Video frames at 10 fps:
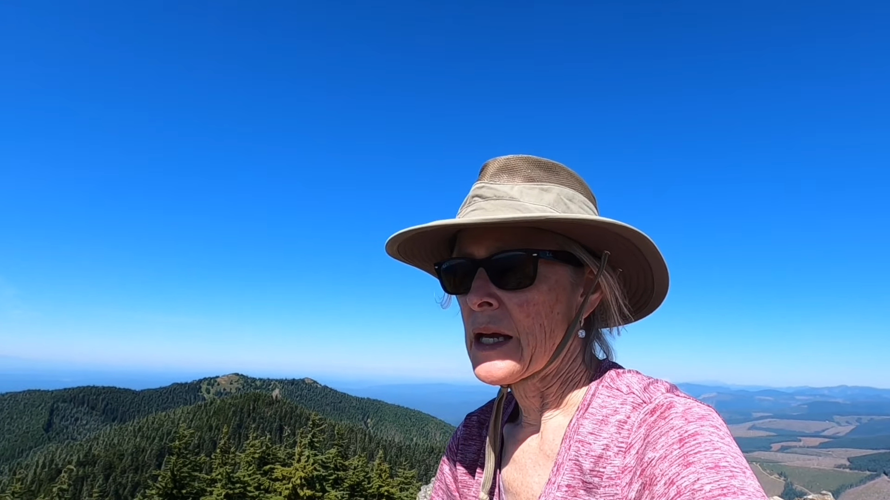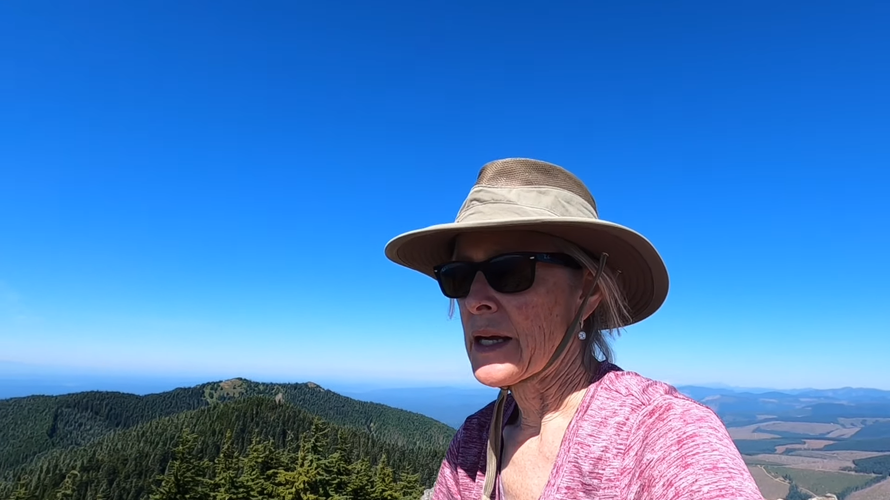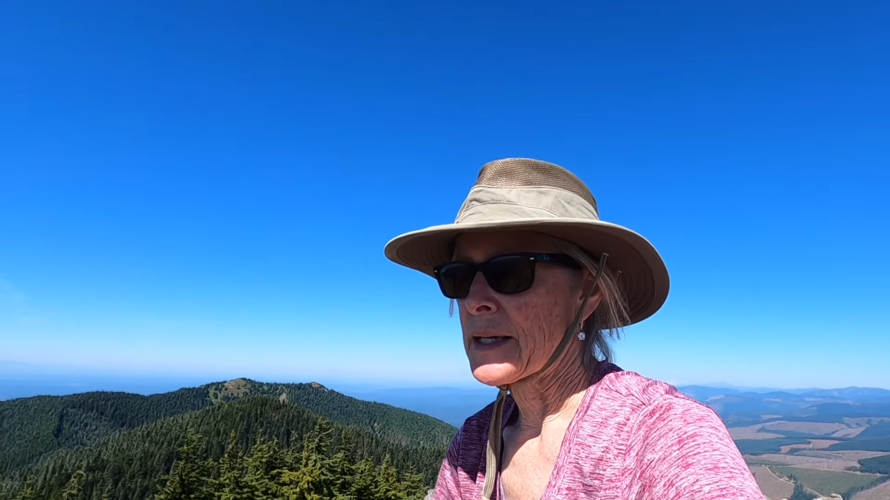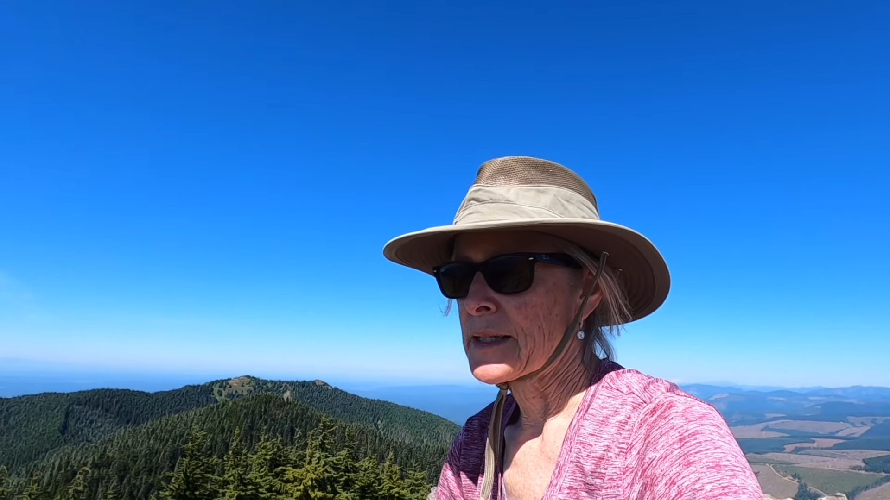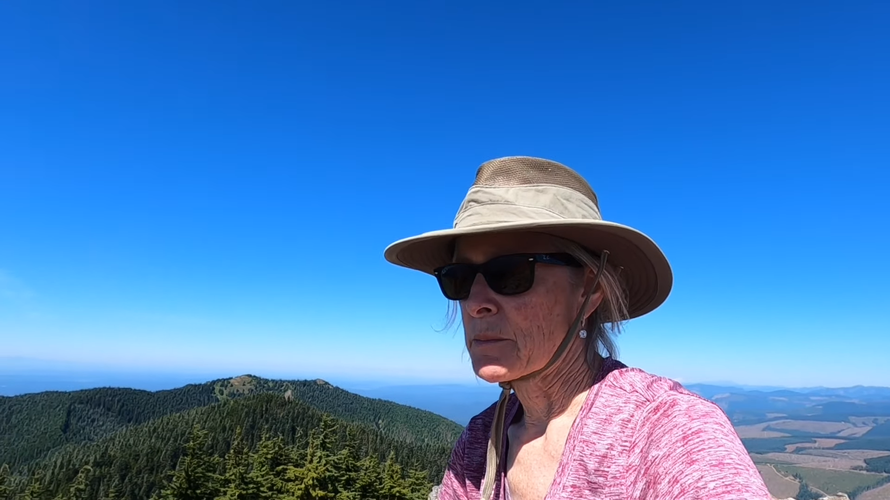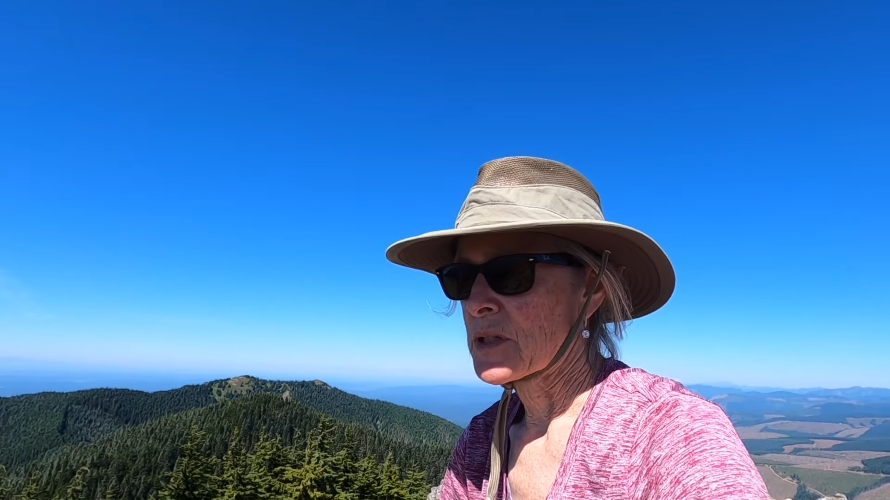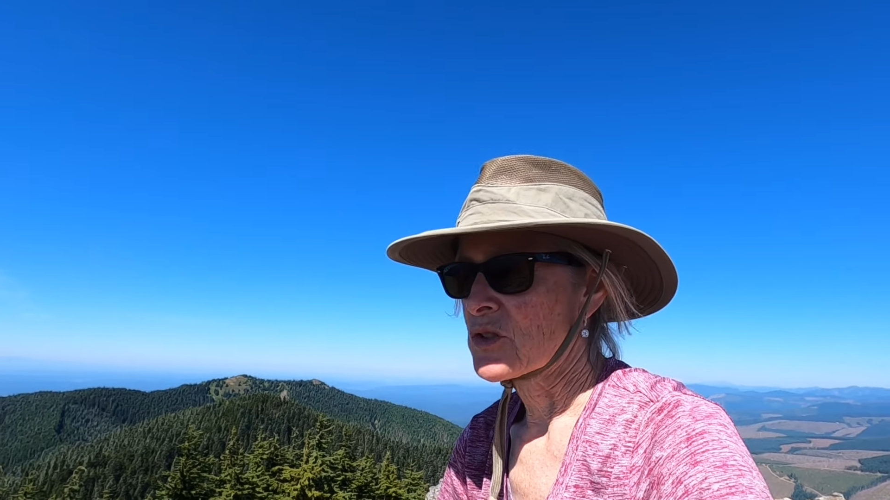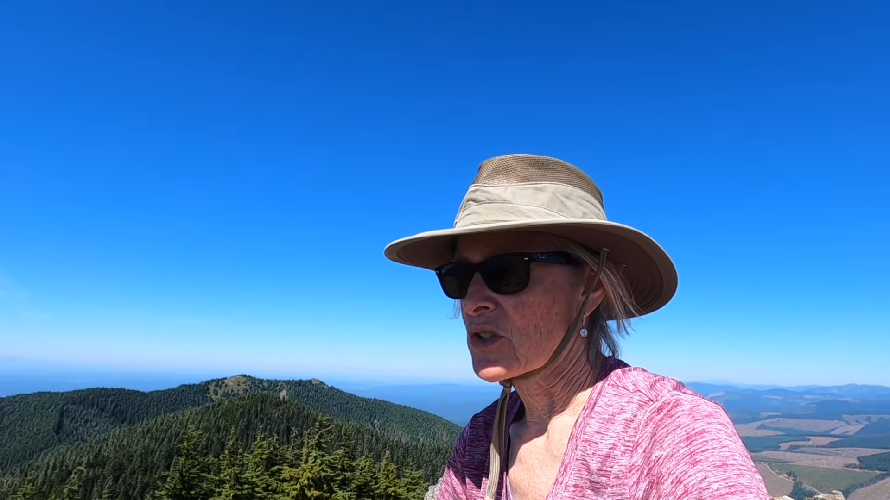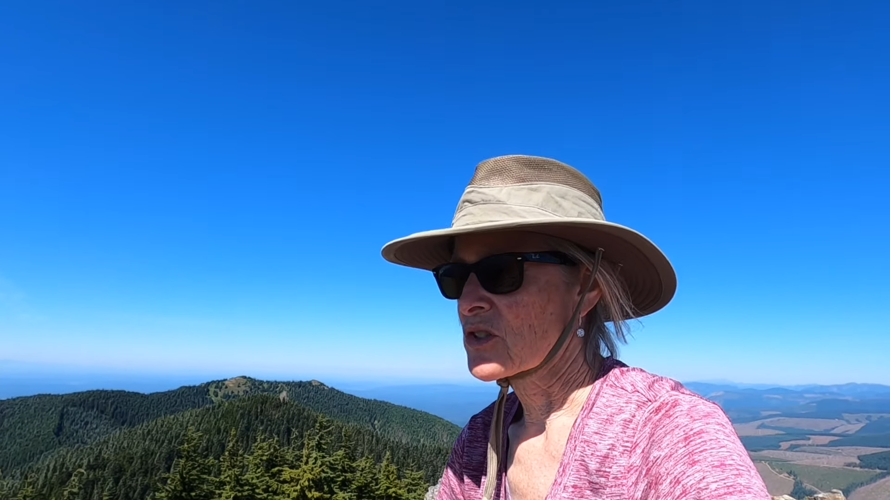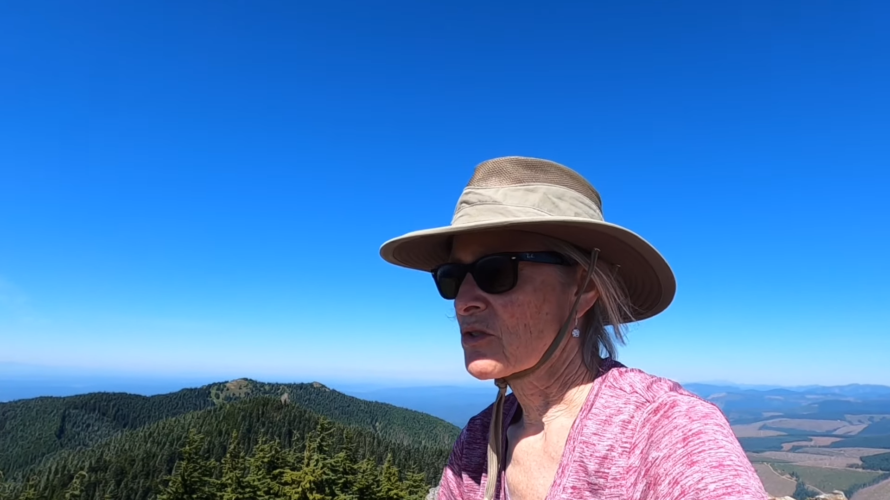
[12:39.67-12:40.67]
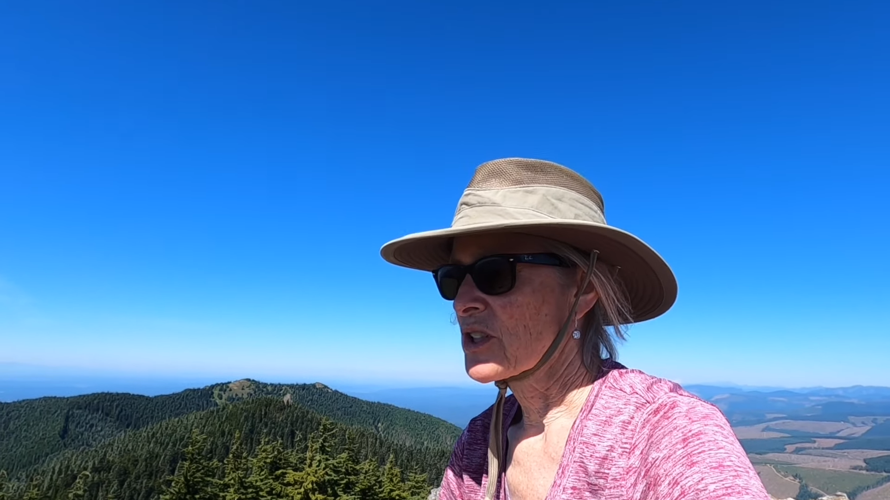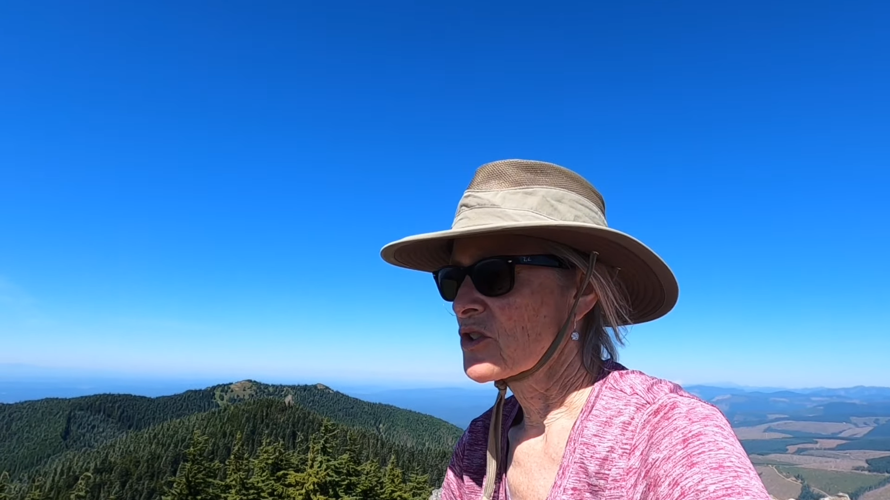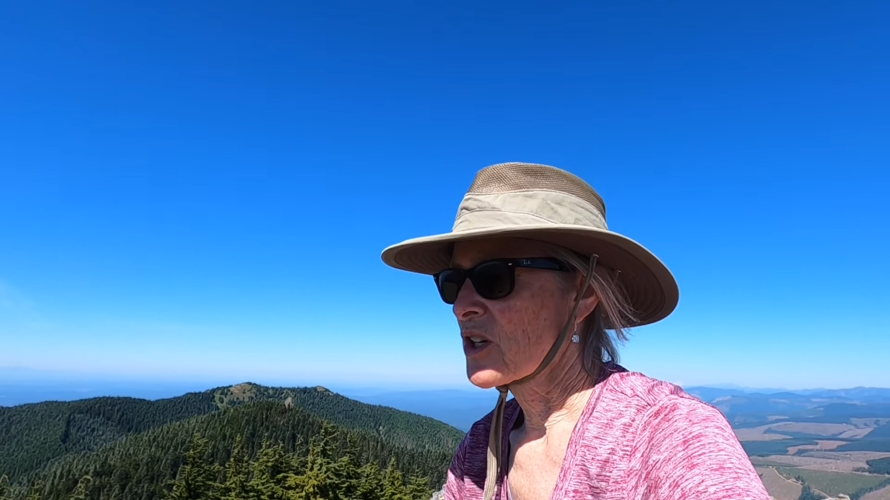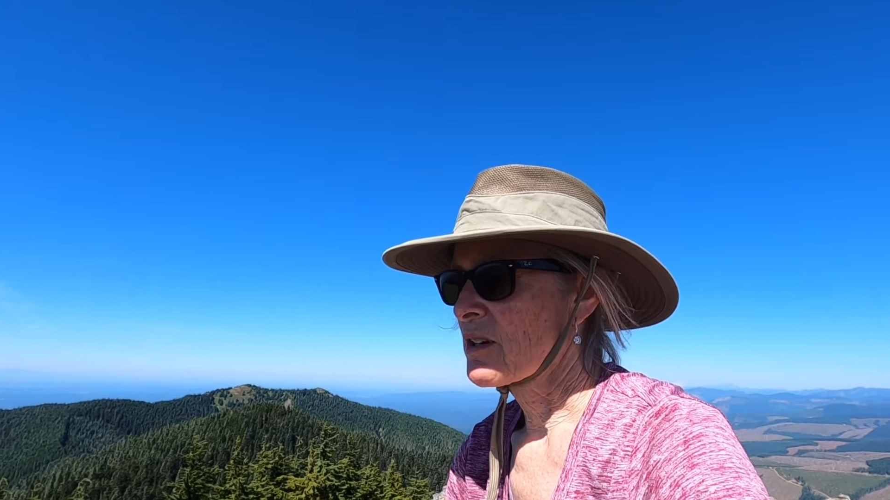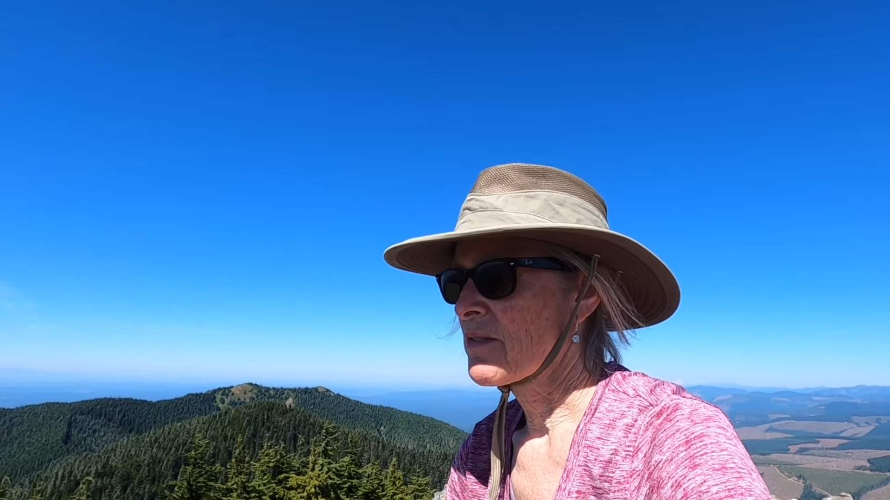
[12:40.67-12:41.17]
I took a
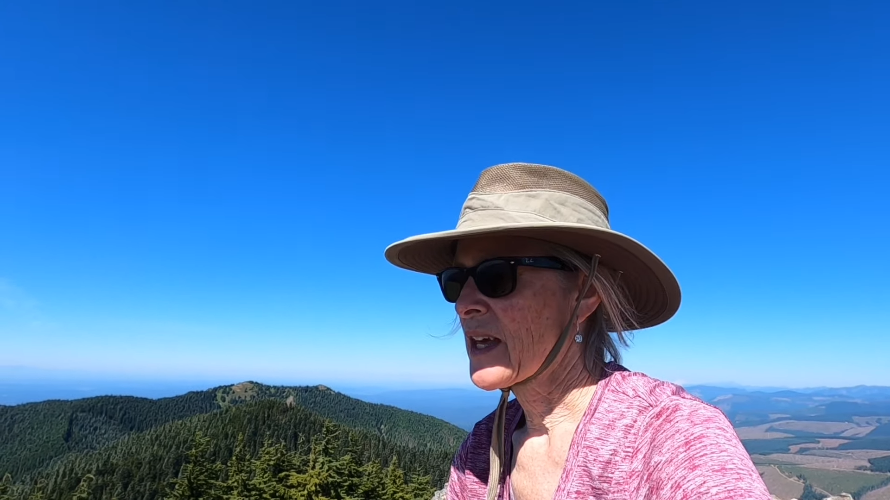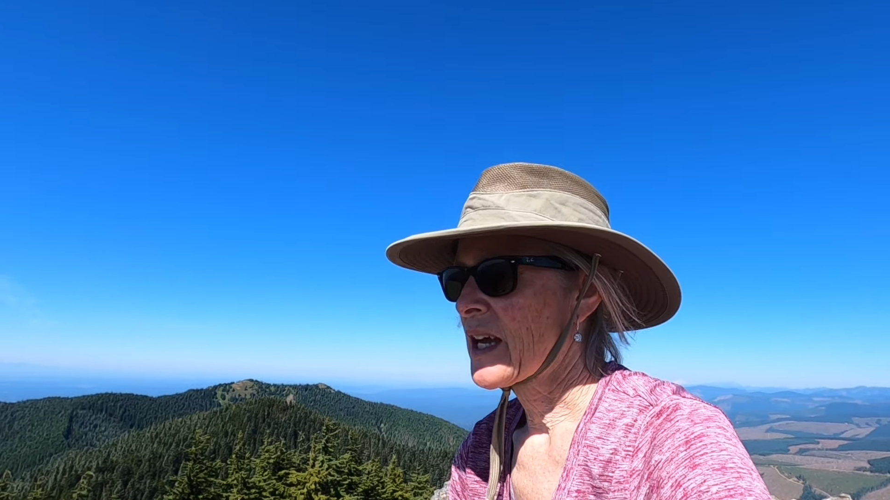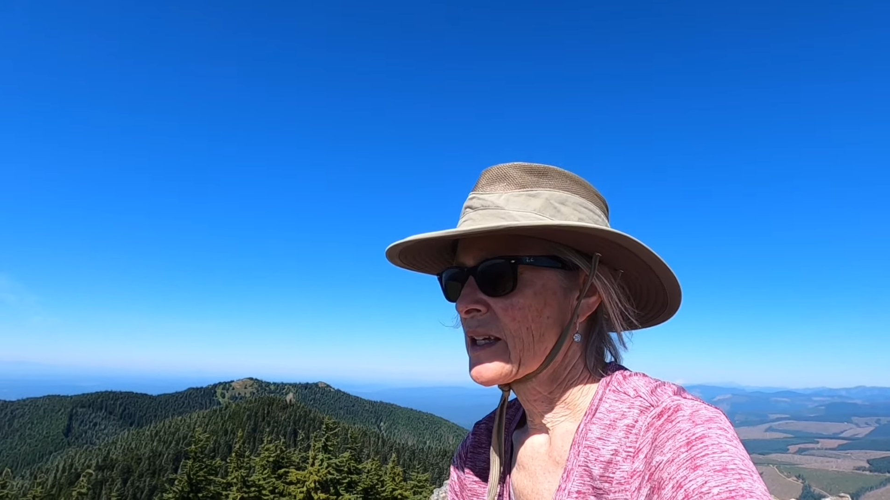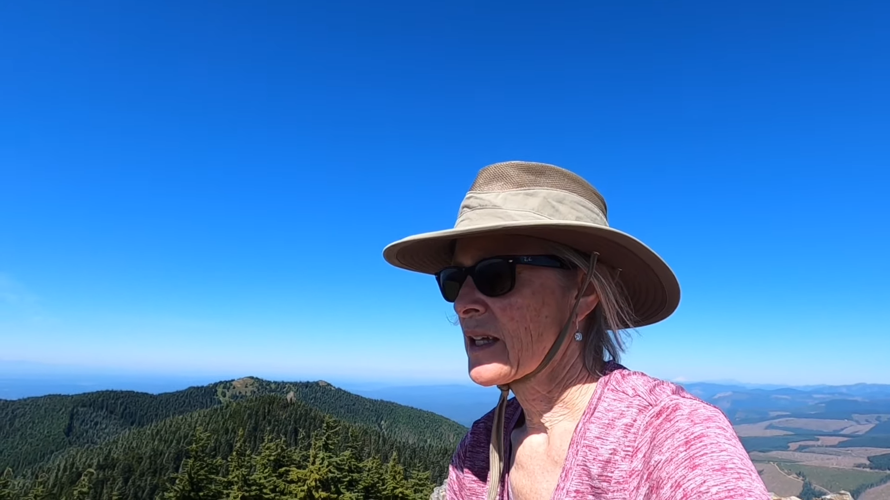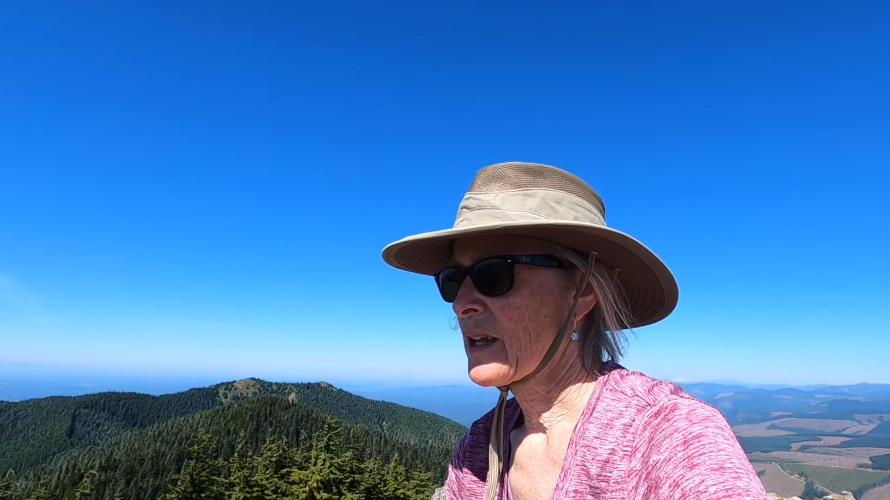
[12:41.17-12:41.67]
screenshot of that,